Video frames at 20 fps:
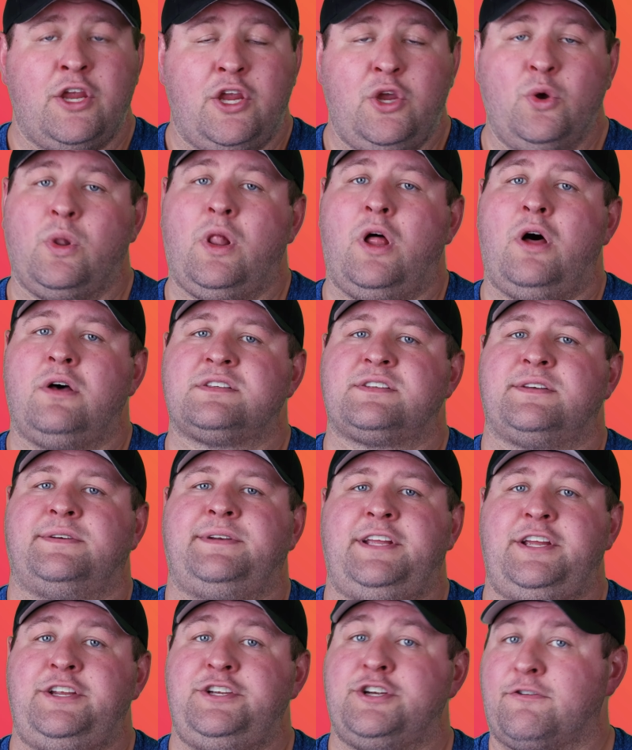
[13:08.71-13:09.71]
You'll also
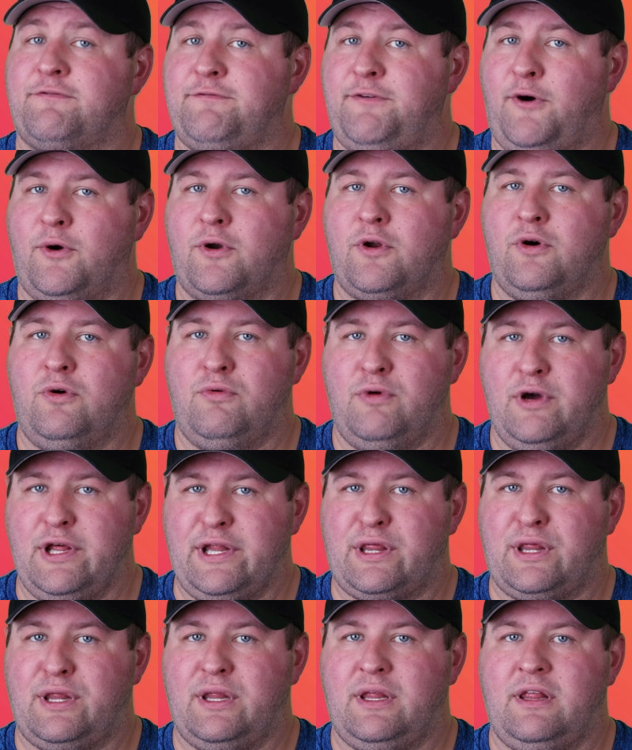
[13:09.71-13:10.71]
need your photo
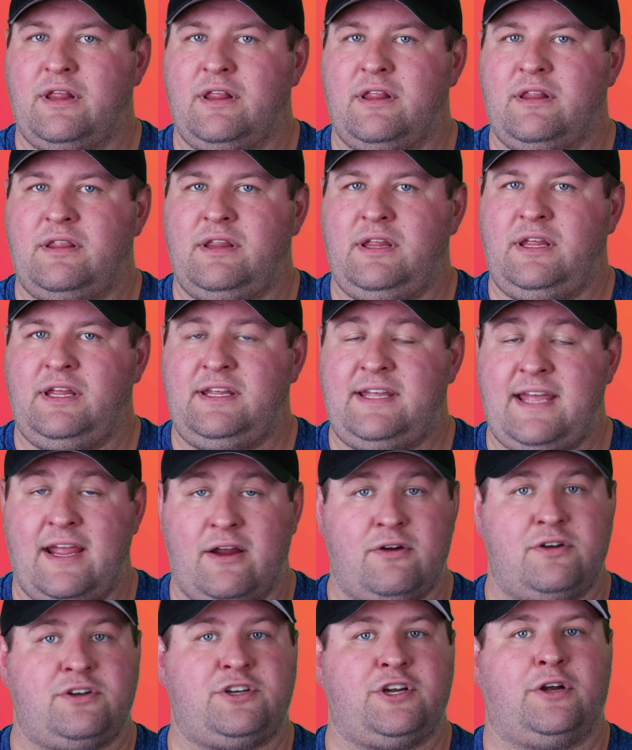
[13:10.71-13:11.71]
with the
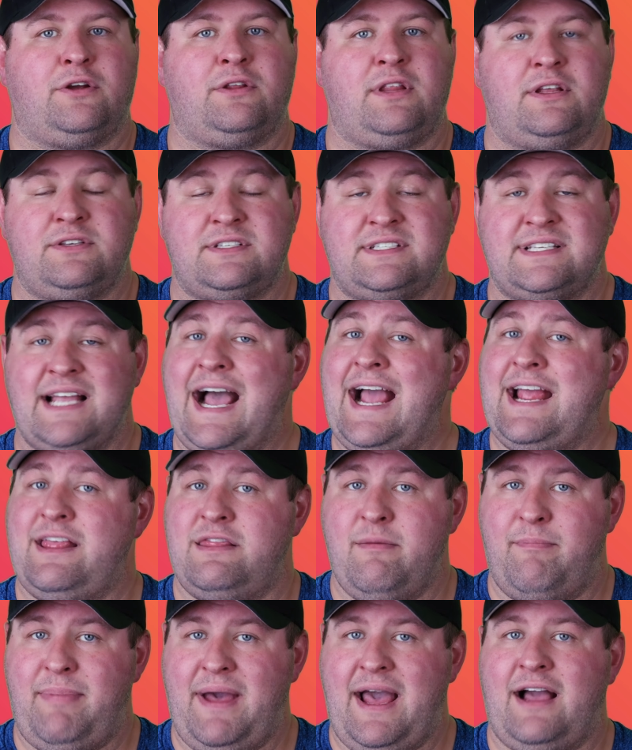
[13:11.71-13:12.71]
guarantor that
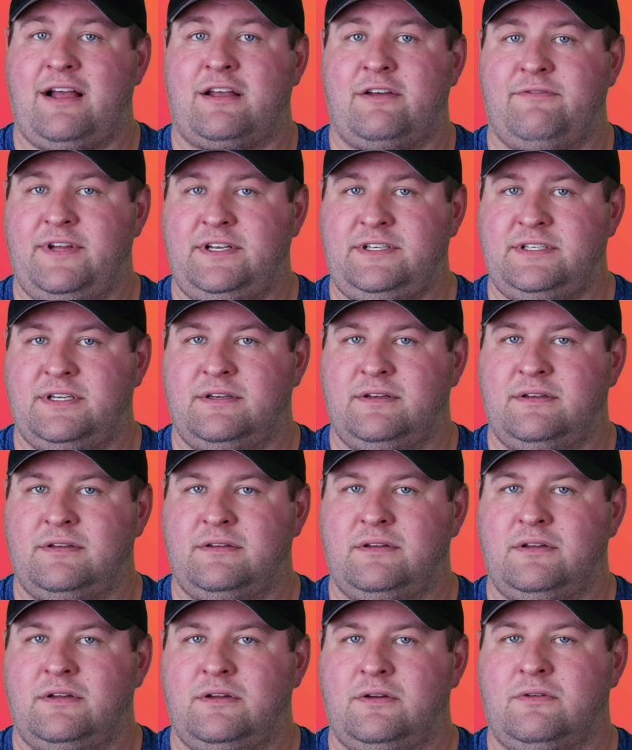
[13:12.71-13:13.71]
signed the back of it,
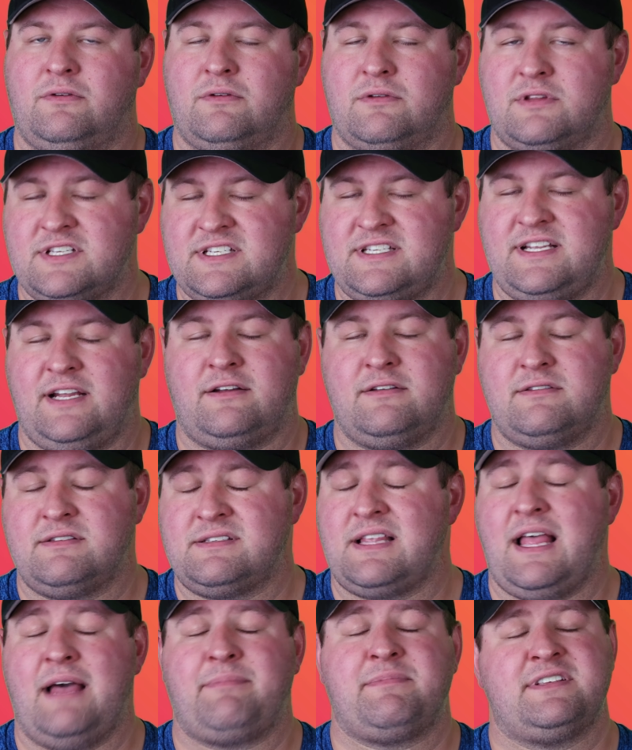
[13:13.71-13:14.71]
or the sticker and
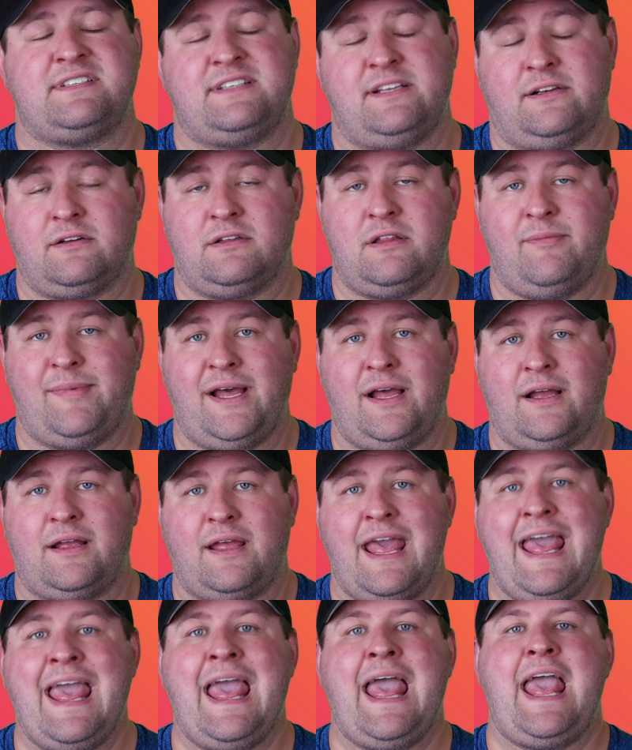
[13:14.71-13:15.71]
slap the sticker on the
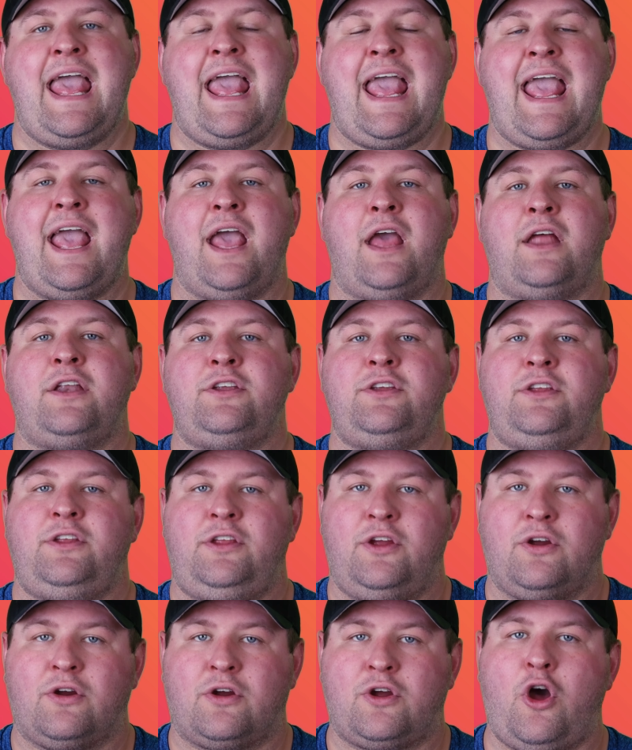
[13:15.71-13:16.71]
back, and
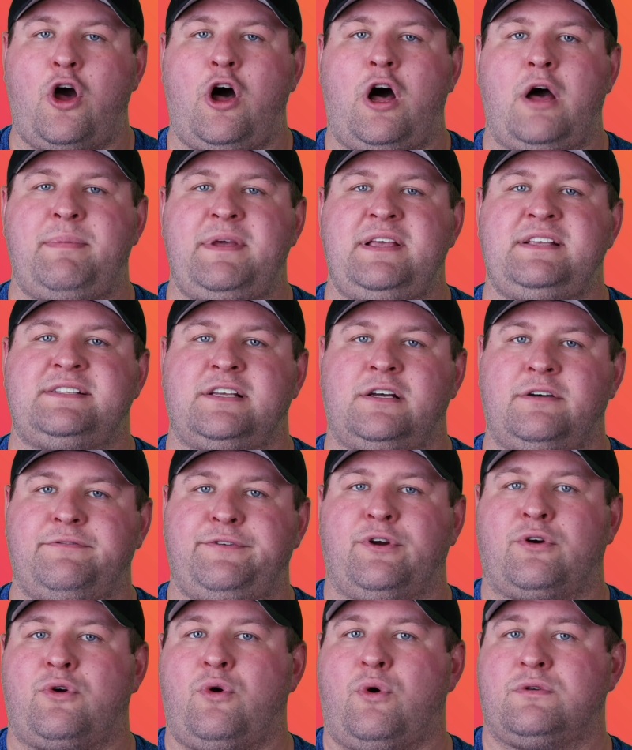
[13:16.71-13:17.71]
your copies
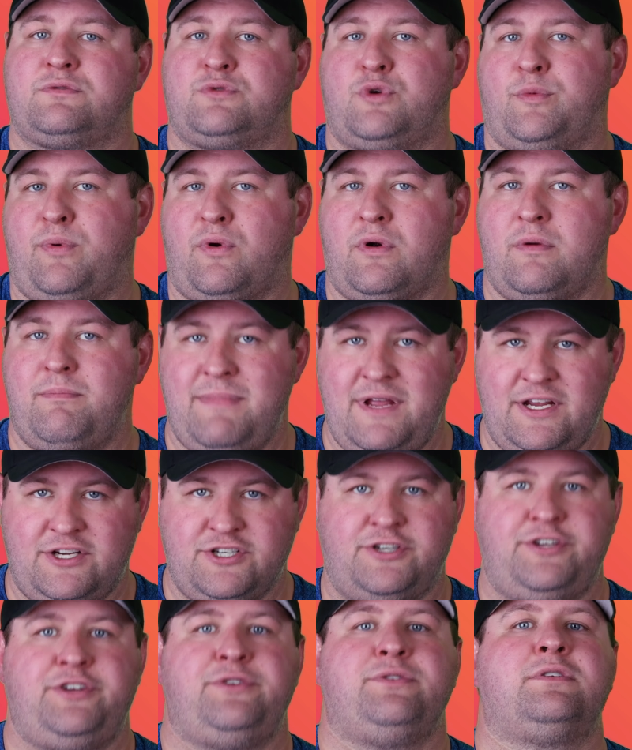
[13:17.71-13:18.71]
of your course report. Make
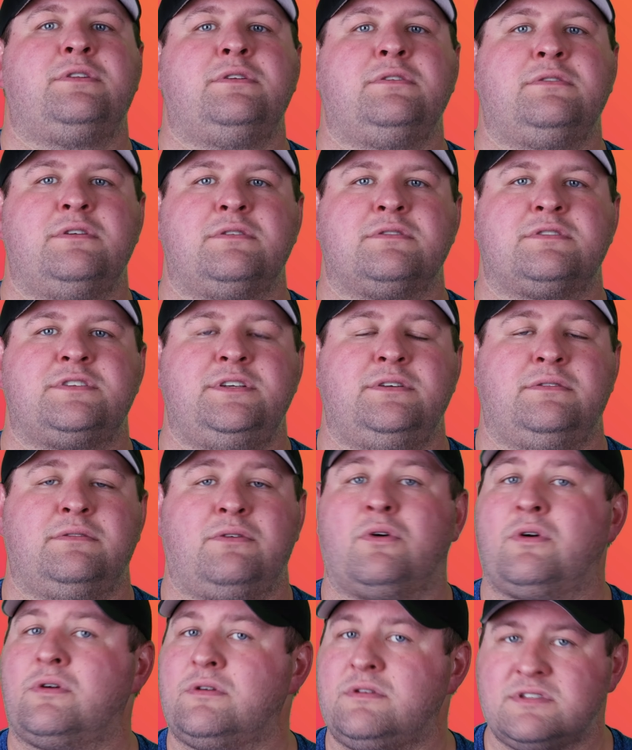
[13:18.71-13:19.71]
sure you include those too,
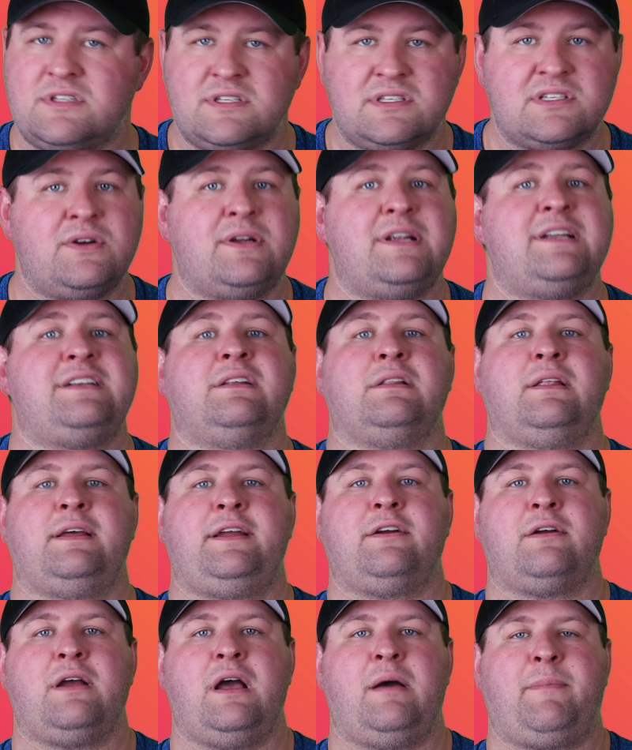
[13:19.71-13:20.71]
or else it's going to
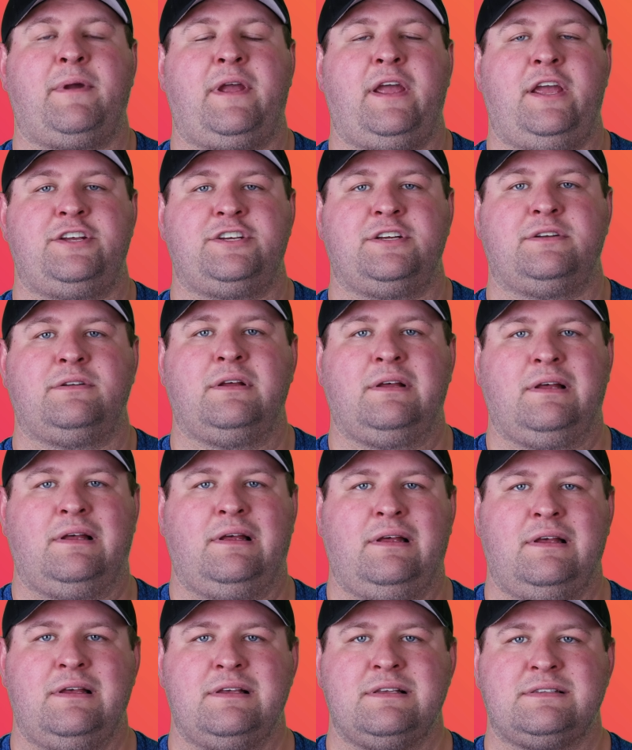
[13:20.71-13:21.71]
delay your application.
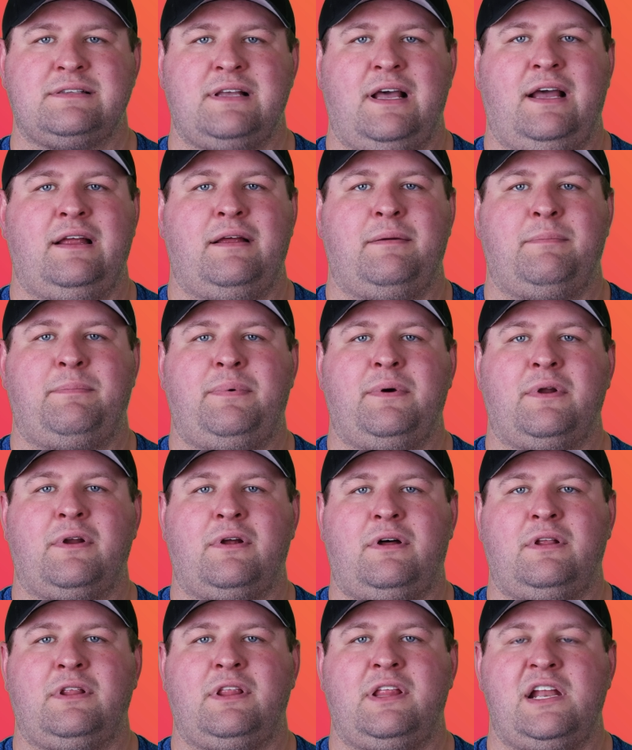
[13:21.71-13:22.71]
Sign it, put
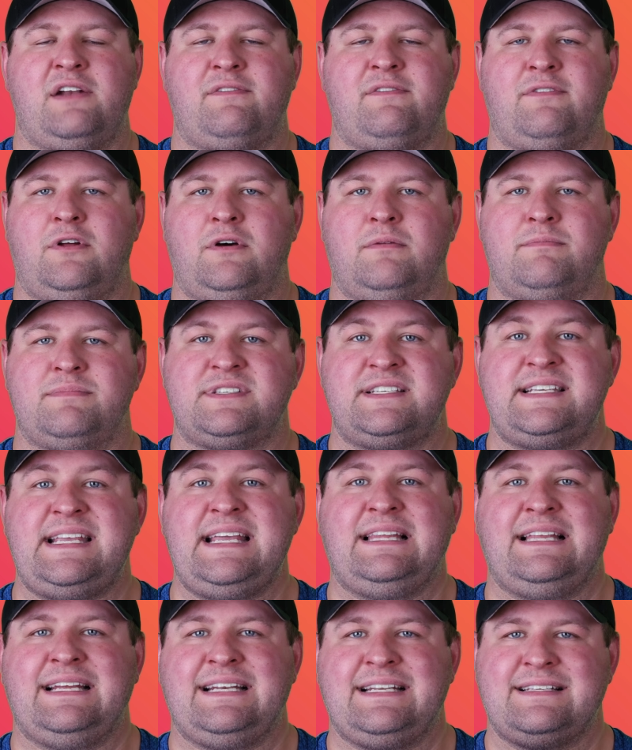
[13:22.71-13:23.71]
it all in an envelope,
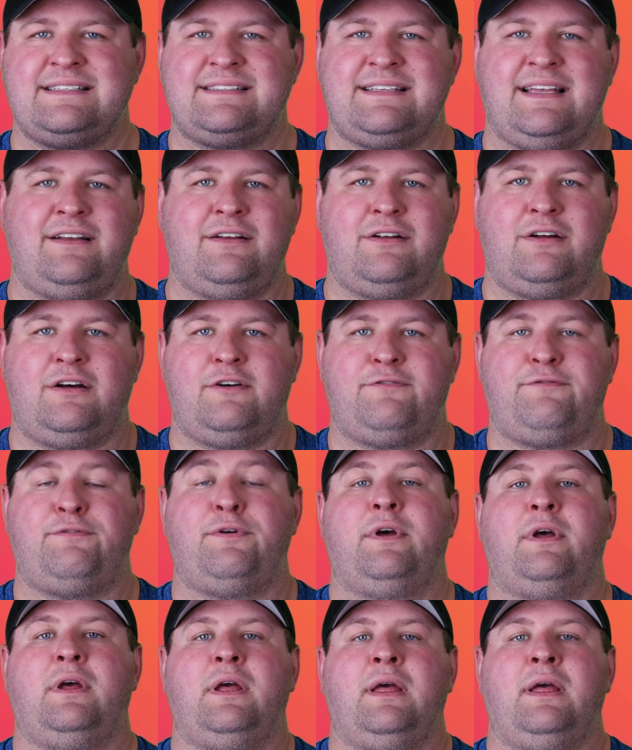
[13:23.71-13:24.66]
seal it, send it off.